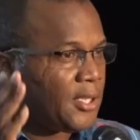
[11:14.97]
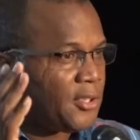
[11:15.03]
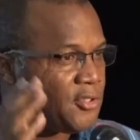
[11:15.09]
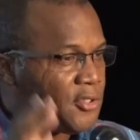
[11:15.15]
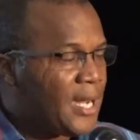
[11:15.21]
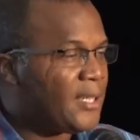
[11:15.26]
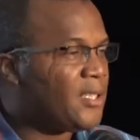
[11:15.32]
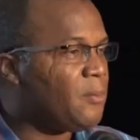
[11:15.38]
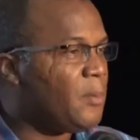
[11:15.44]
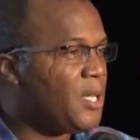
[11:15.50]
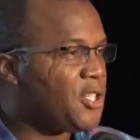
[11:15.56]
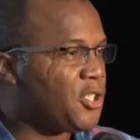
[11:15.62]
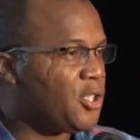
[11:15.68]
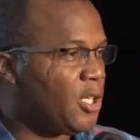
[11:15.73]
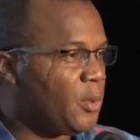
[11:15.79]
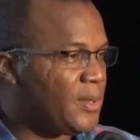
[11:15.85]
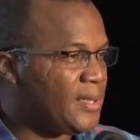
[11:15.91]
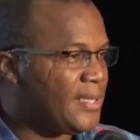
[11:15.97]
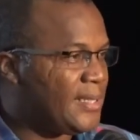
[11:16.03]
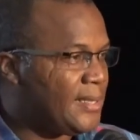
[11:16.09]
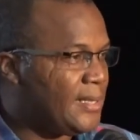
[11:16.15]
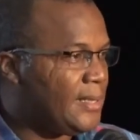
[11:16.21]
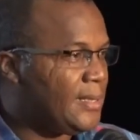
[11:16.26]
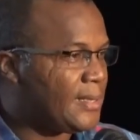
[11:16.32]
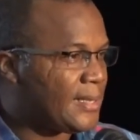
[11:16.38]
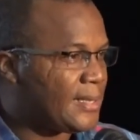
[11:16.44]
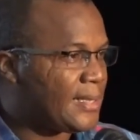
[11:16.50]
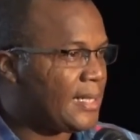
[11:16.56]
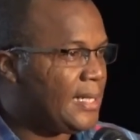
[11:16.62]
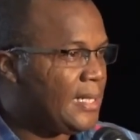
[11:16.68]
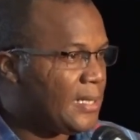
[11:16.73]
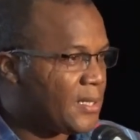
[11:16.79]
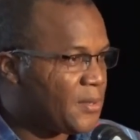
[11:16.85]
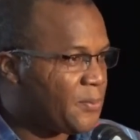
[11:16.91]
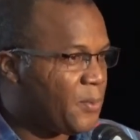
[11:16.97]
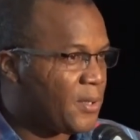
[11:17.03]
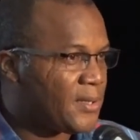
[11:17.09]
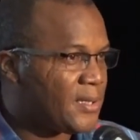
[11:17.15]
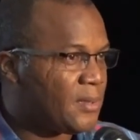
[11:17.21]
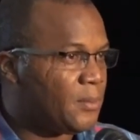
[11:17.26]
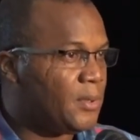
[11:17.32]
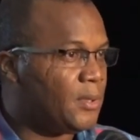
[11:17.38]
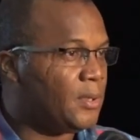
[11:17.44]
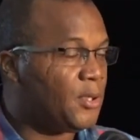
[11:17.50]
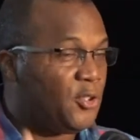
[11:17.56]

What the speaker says: trying to make sure our city is as clean as possible.